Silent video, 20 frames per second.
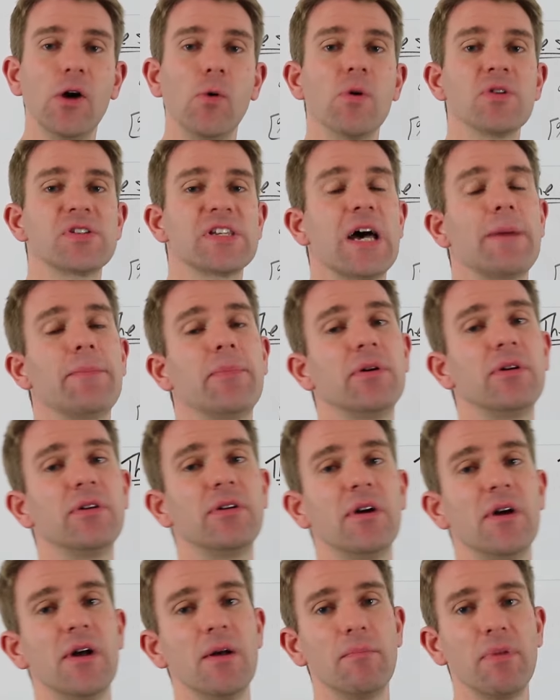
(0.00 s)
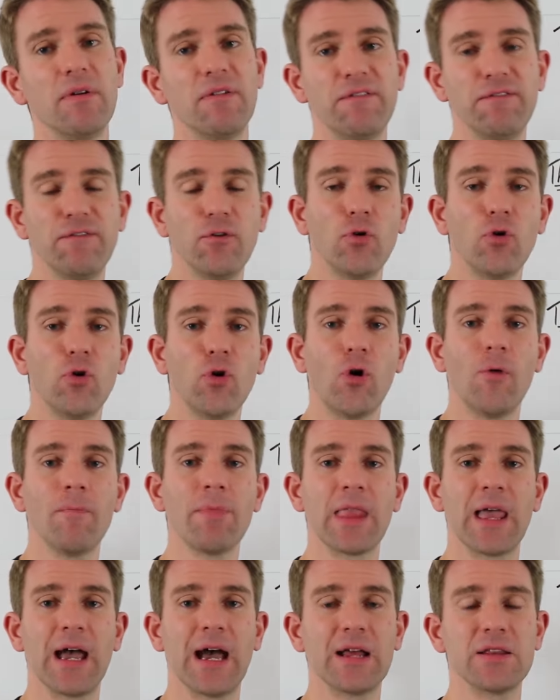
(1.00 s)
what's happened before
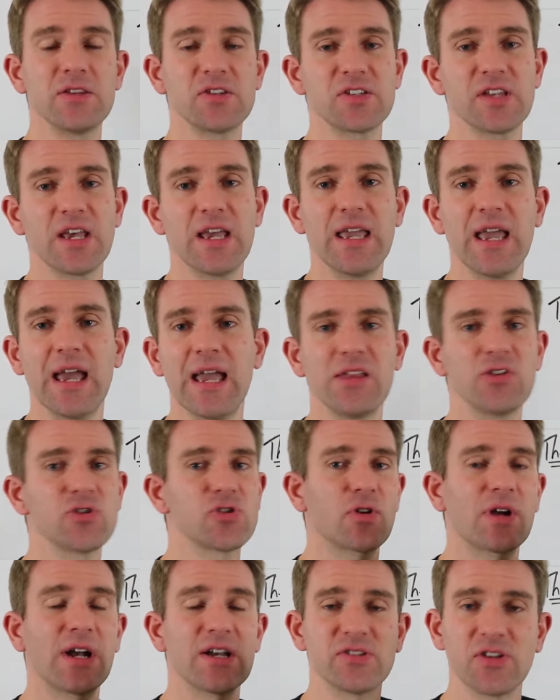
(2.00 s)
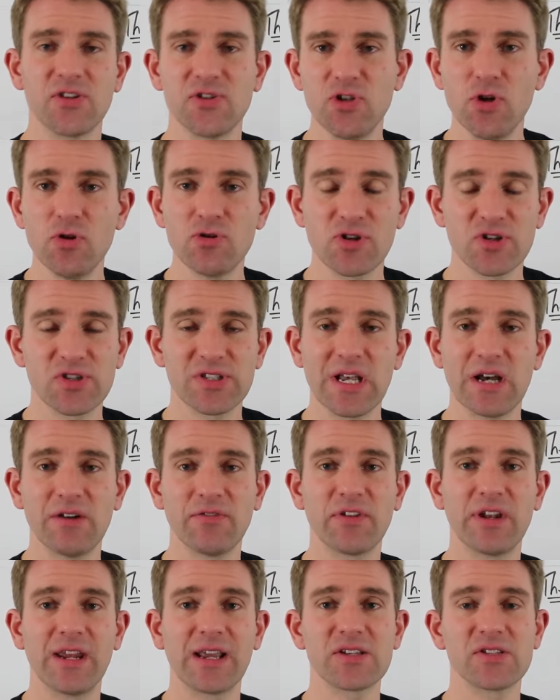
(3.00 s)
and say, hey, the stochastic's useless now
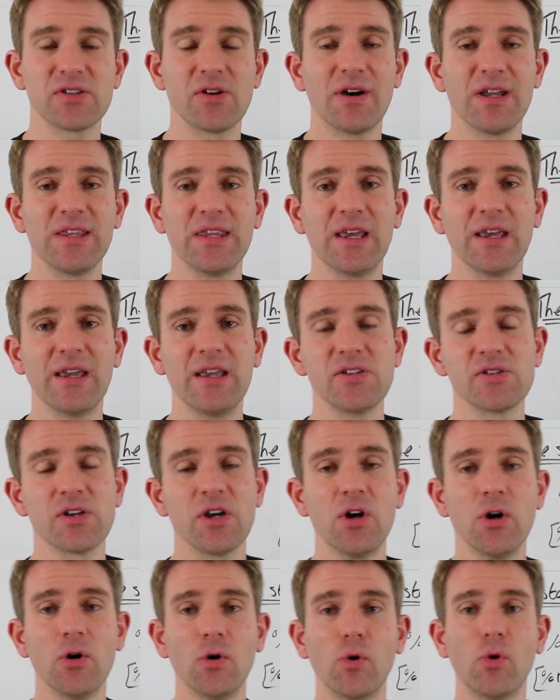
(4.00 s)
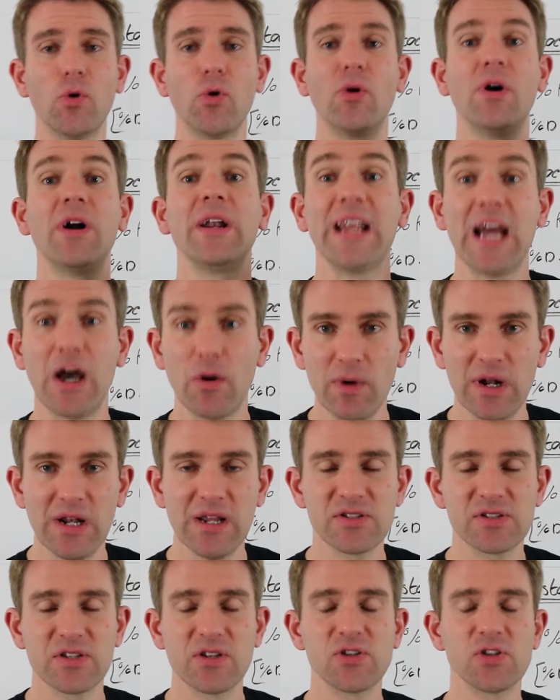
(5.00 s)
for the next nine days, or now we're
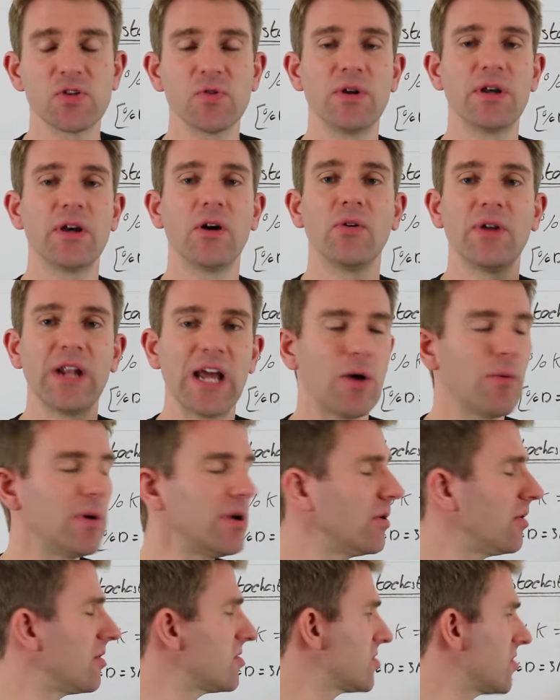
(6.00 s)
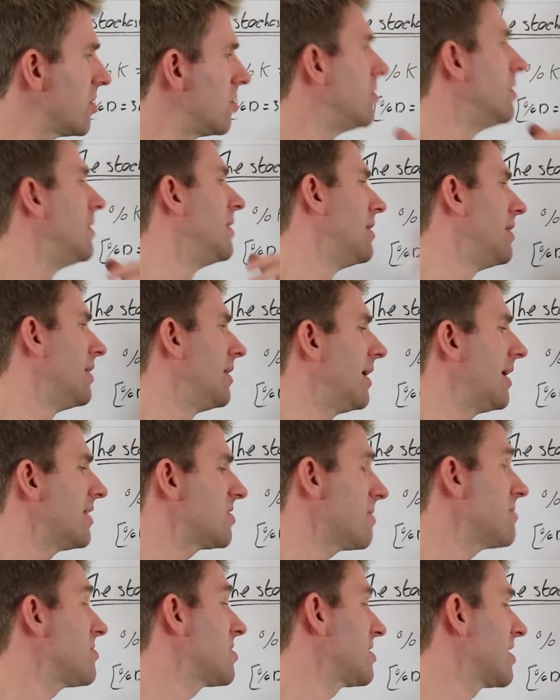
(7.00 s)
listening to it, or now we're not. So uh,
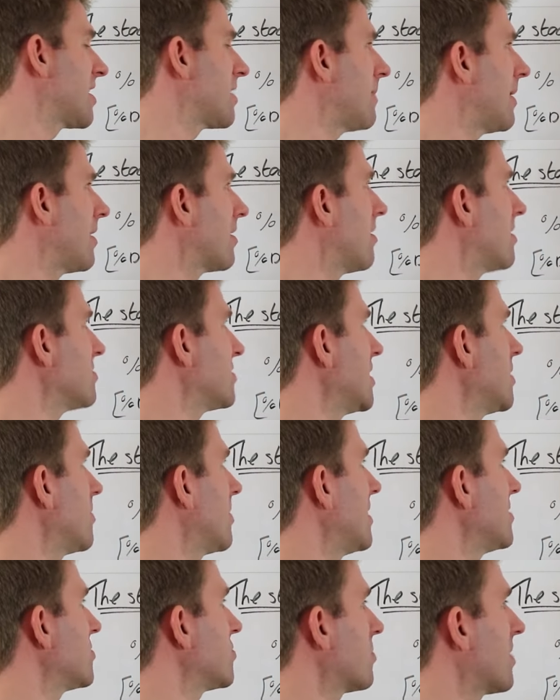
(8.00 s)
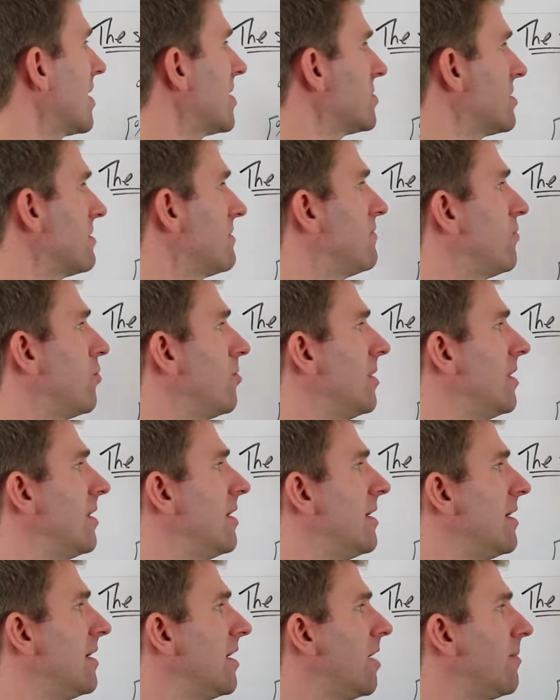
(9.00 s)
something to think about, guys, anyway. Stochastic
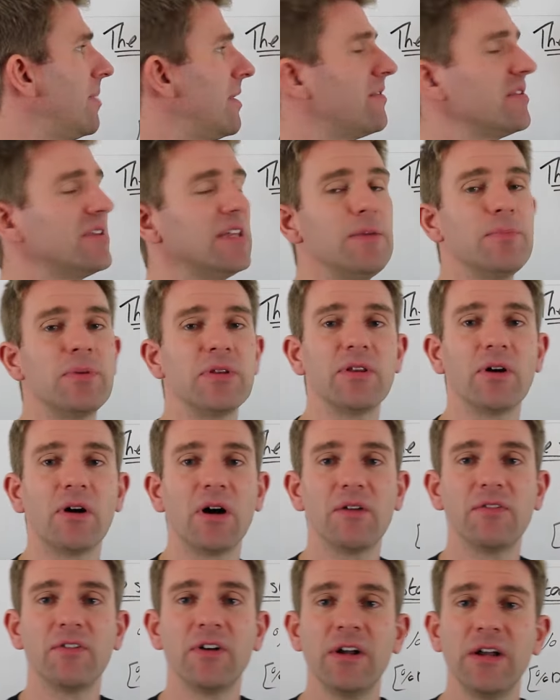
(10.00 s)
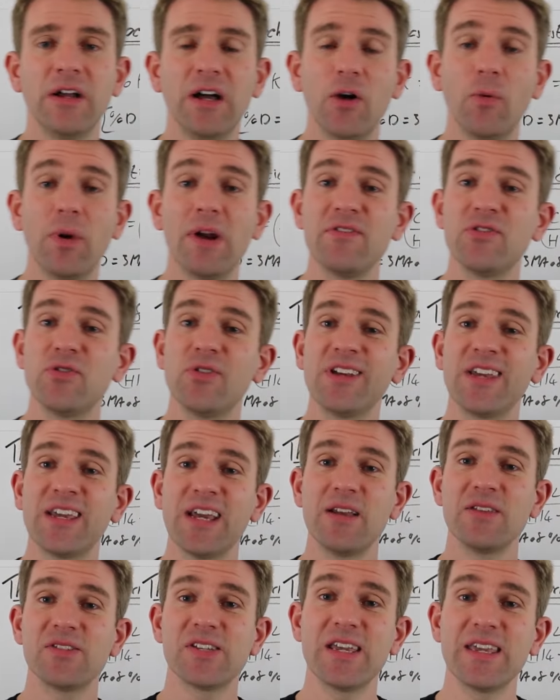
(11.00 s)
formula, a bit of a deeper dive. Uh, whatever you're doing,
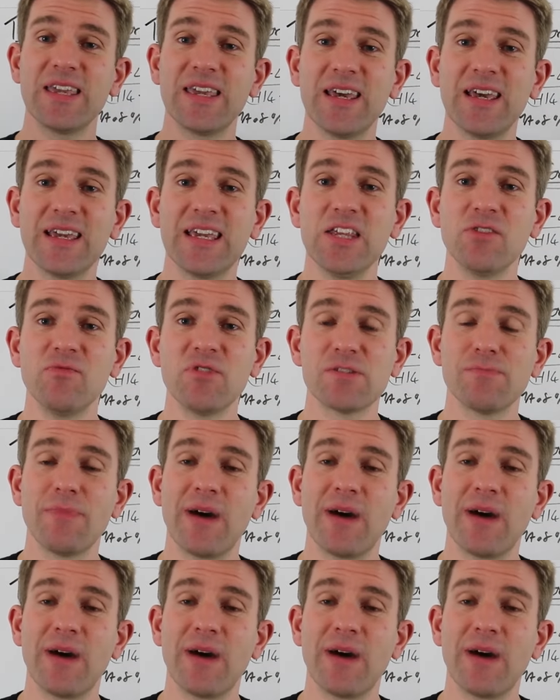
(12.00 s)
take care, keep your risk